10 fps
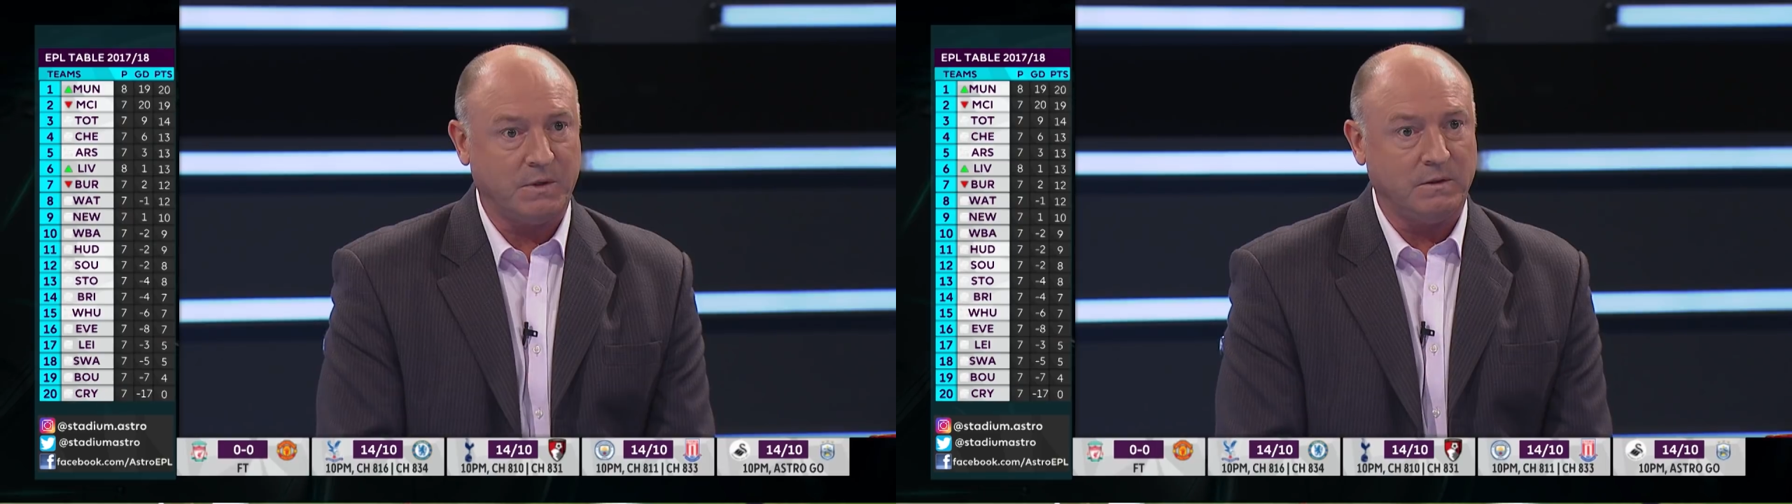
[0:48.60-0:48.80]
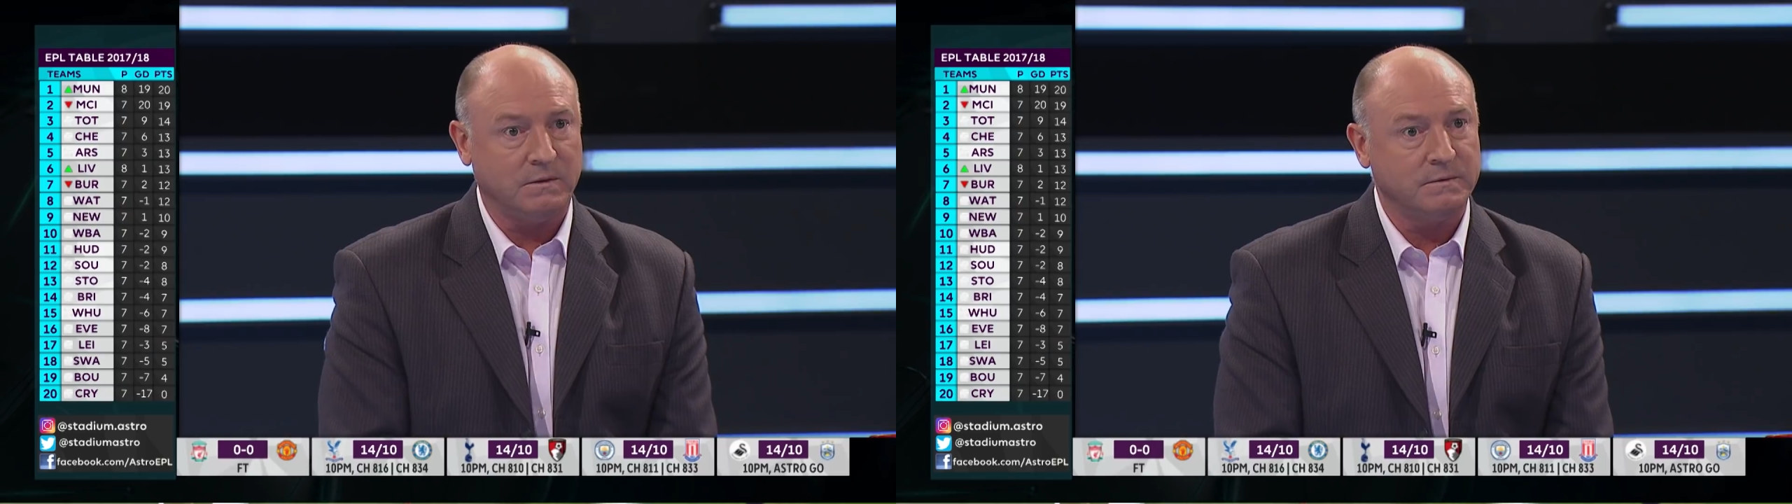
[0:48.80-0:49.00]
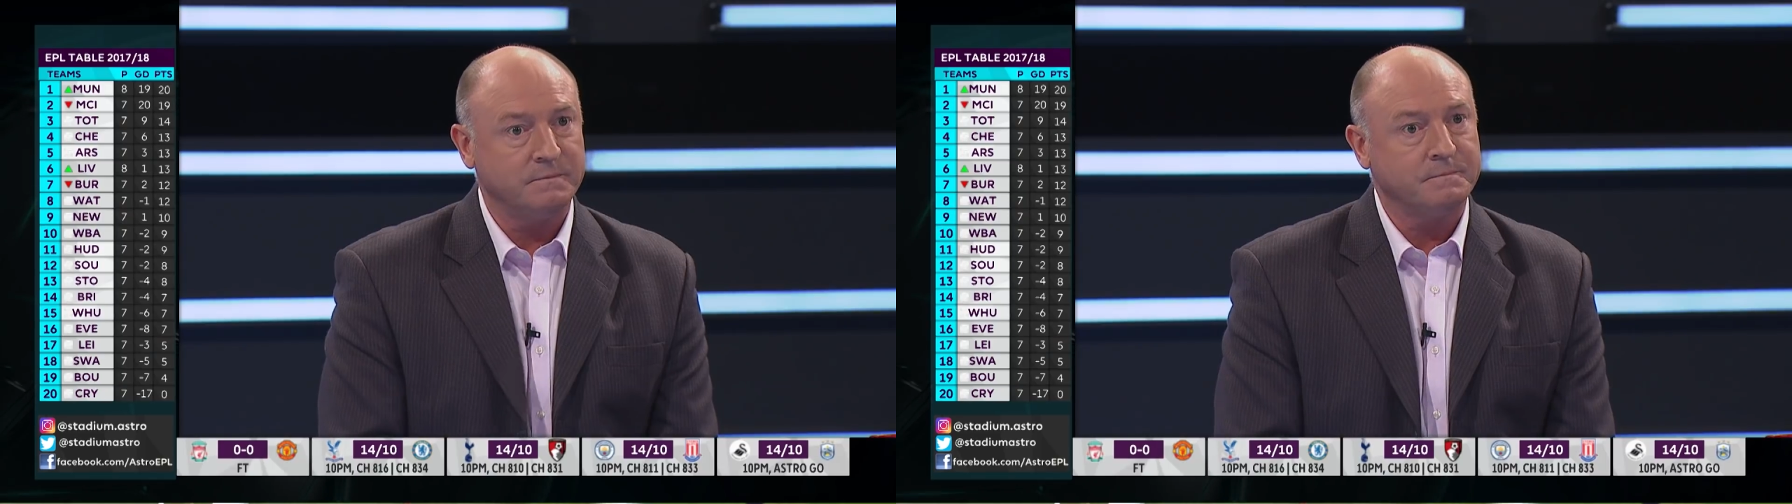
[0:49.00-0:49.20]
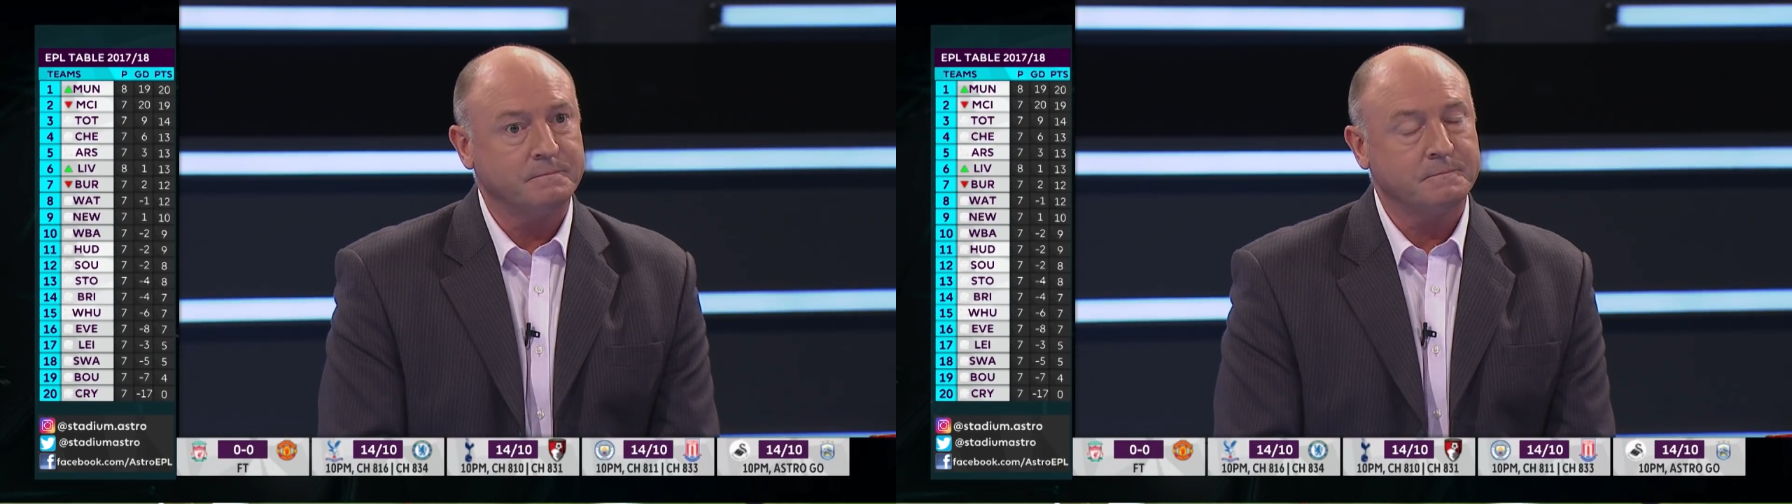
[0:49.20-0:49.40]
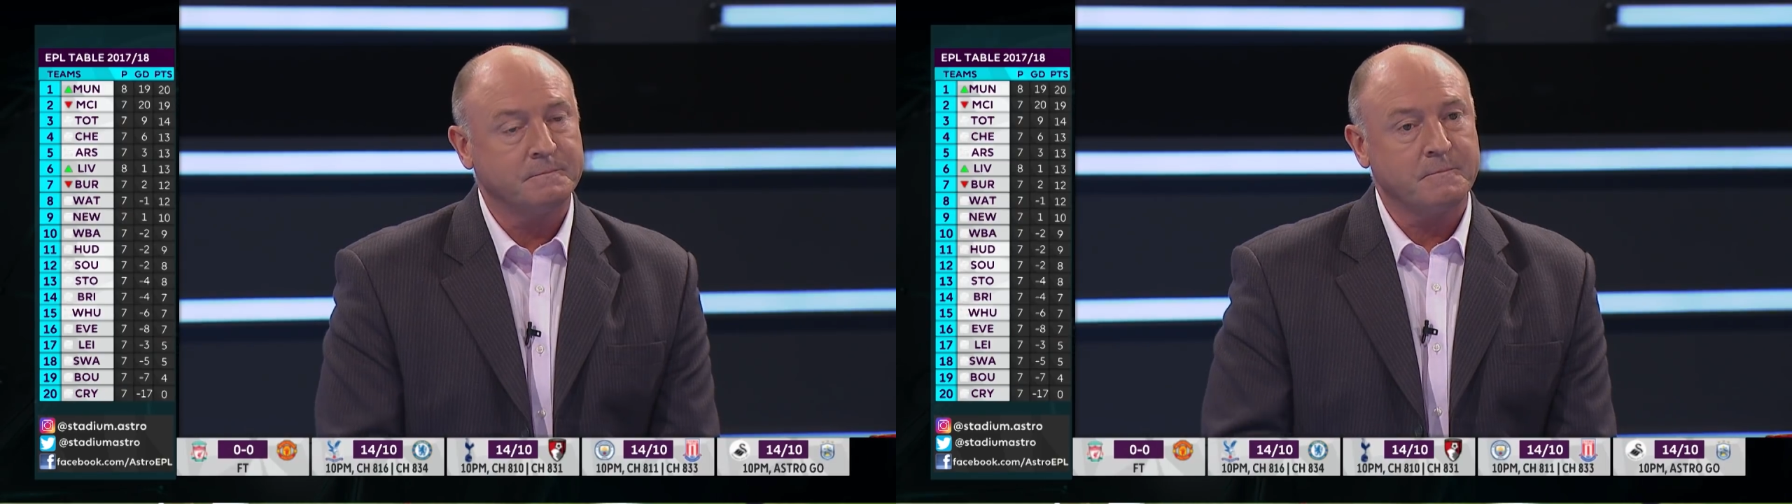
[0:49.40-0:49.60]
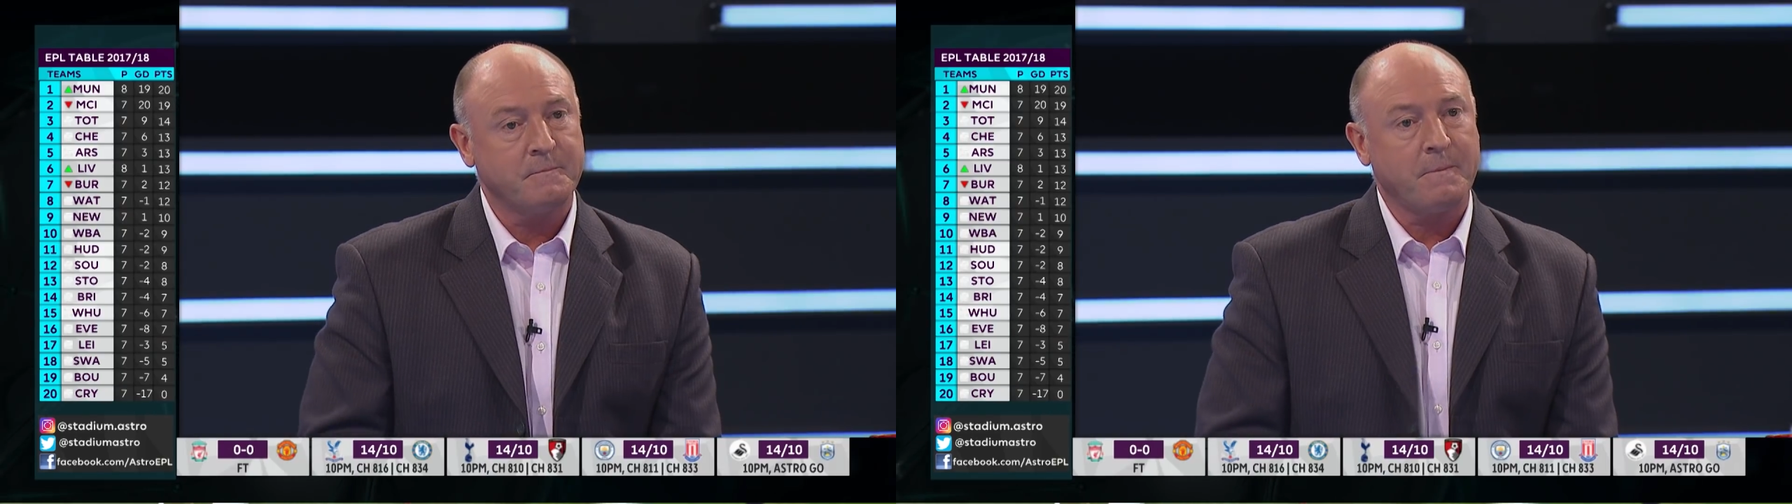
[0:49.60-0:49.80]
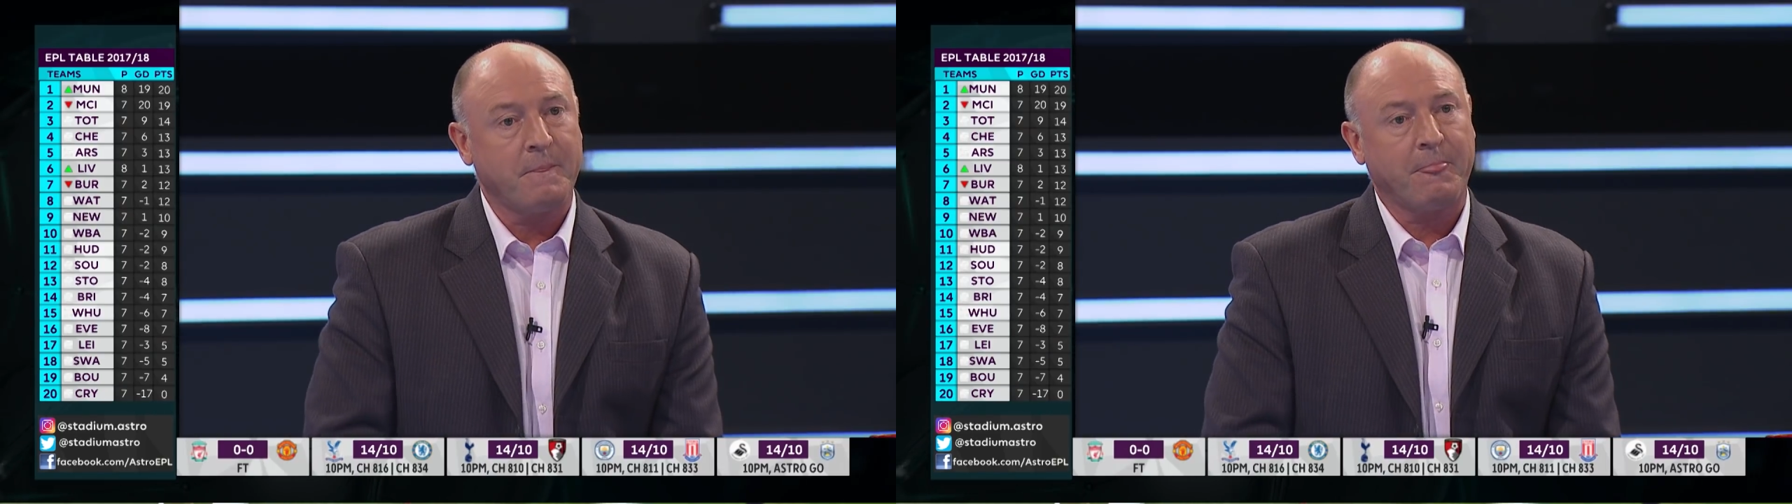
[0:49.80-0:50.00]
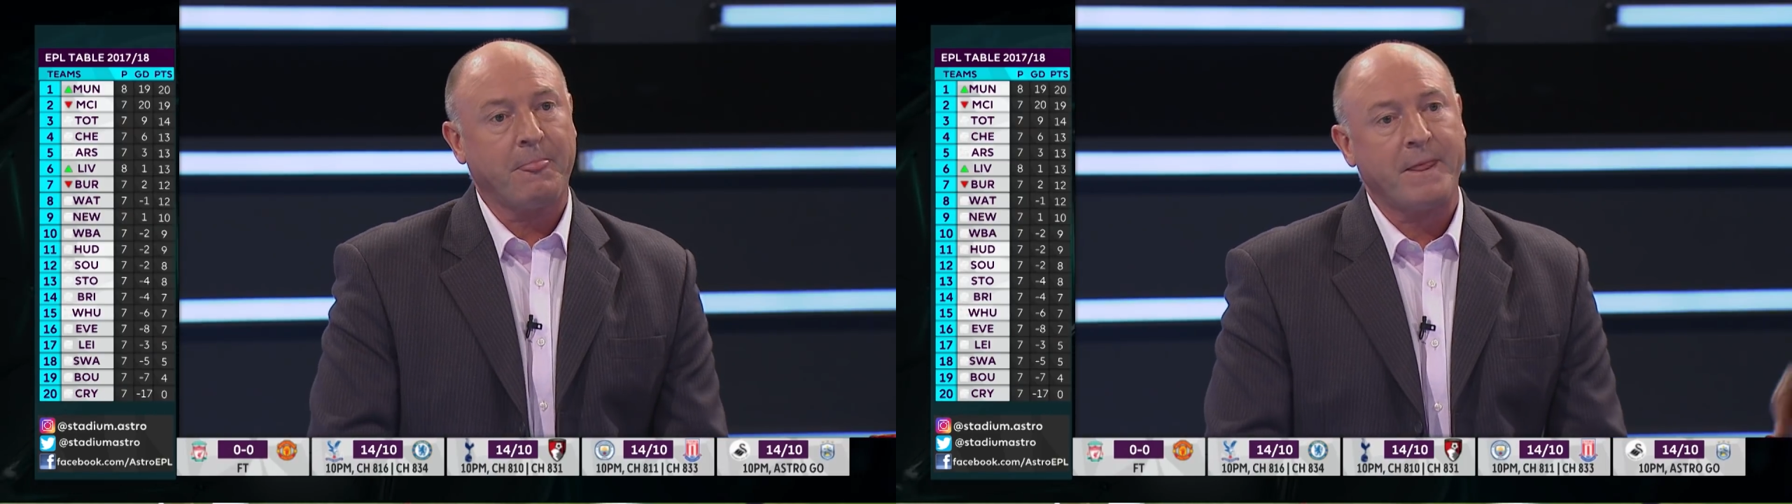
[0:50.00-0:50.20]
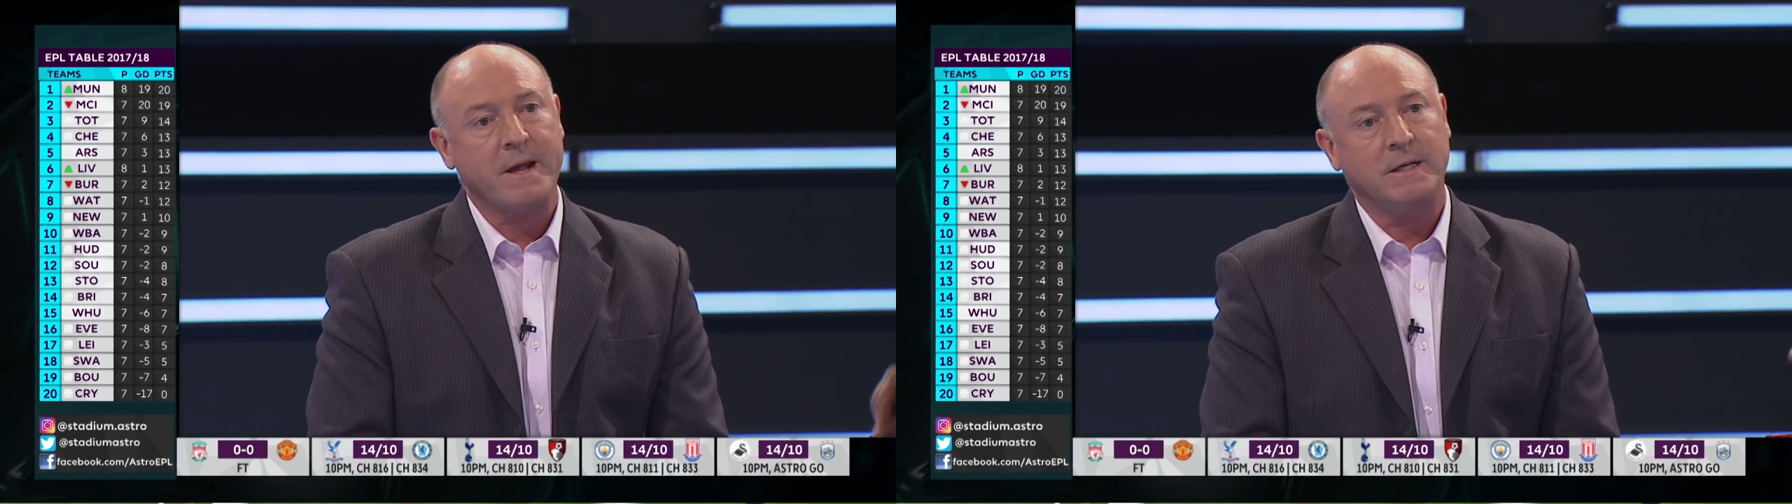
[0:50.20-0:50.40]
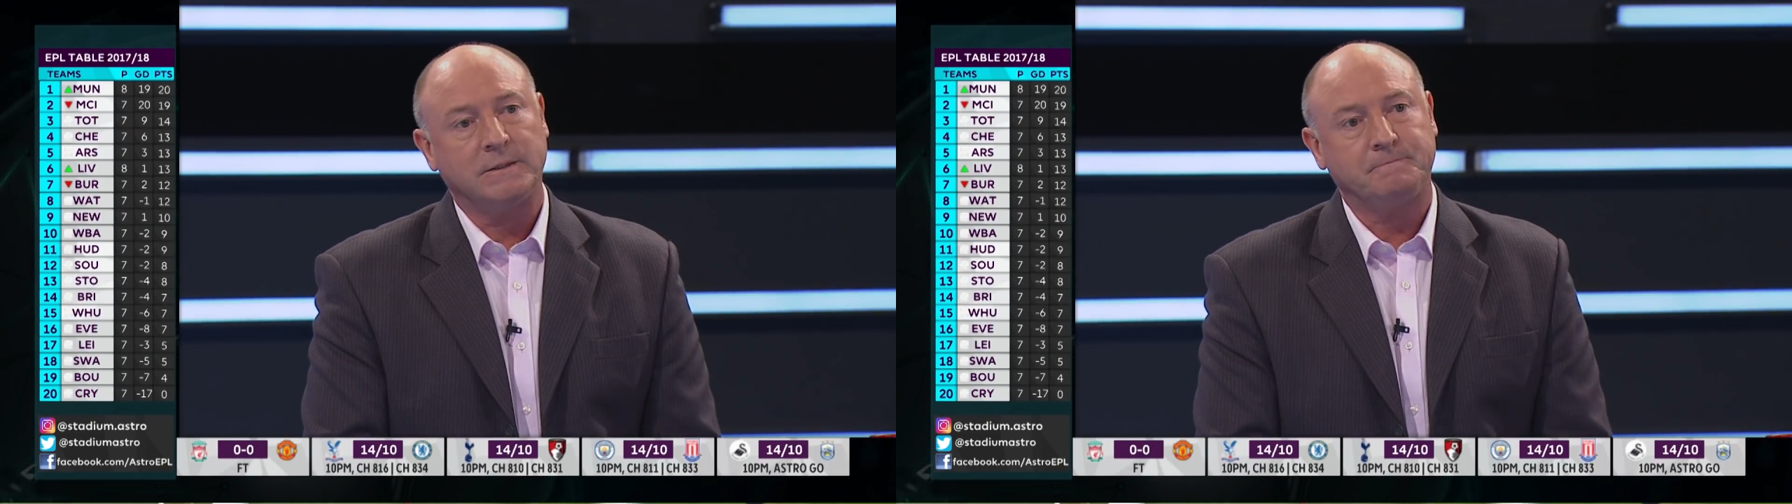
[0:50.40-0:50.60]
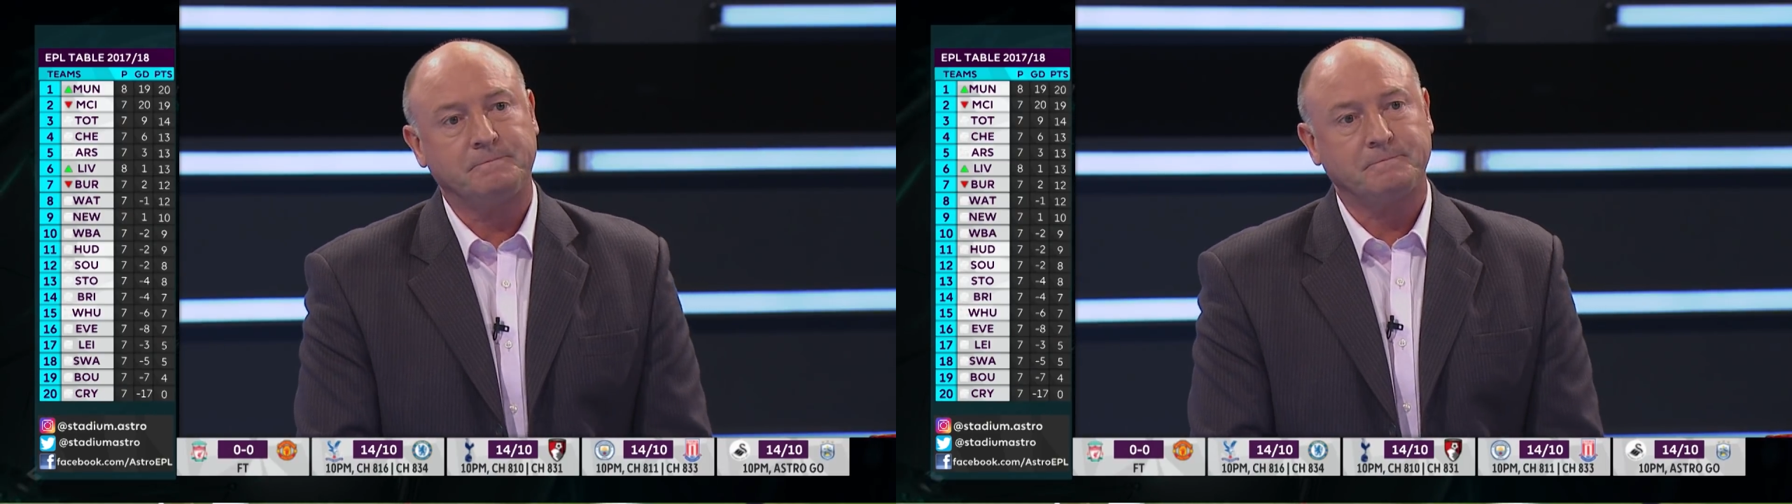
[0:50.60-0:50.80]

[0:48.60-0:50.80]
understand what you're saying about Klopp have that,